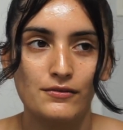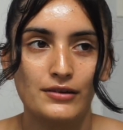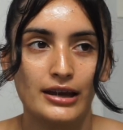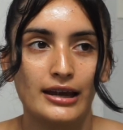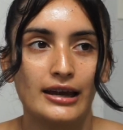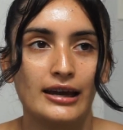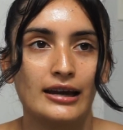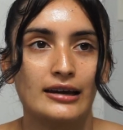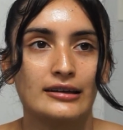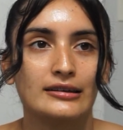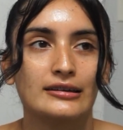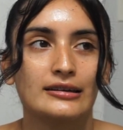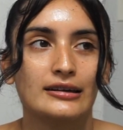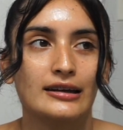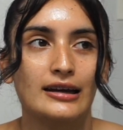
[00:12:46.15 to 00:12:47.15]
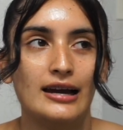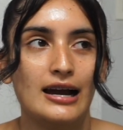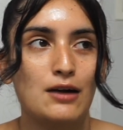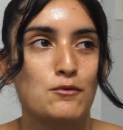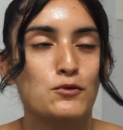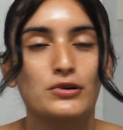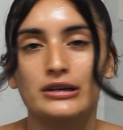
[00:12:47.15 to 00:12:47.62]
and I
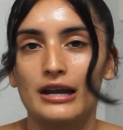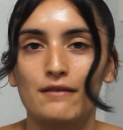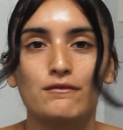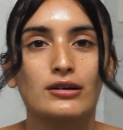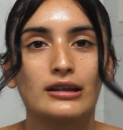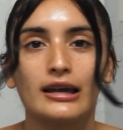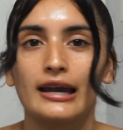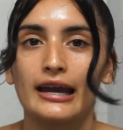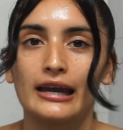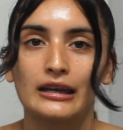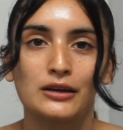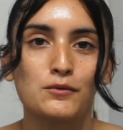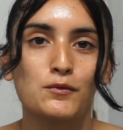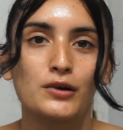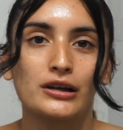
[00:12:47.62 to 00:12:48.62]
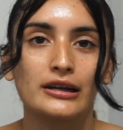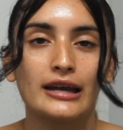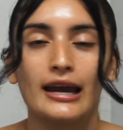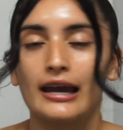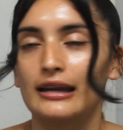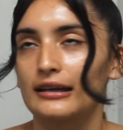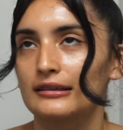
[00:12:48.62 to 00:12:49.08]
would never let anyone,
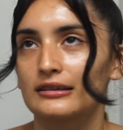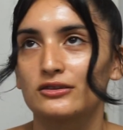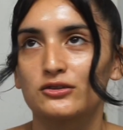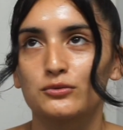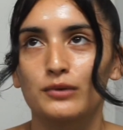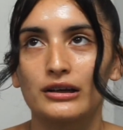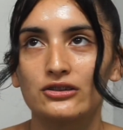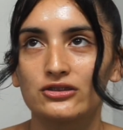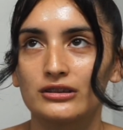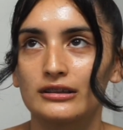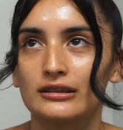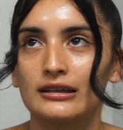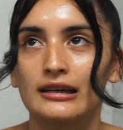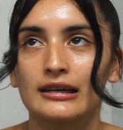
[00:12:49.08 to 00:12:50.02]
any situation,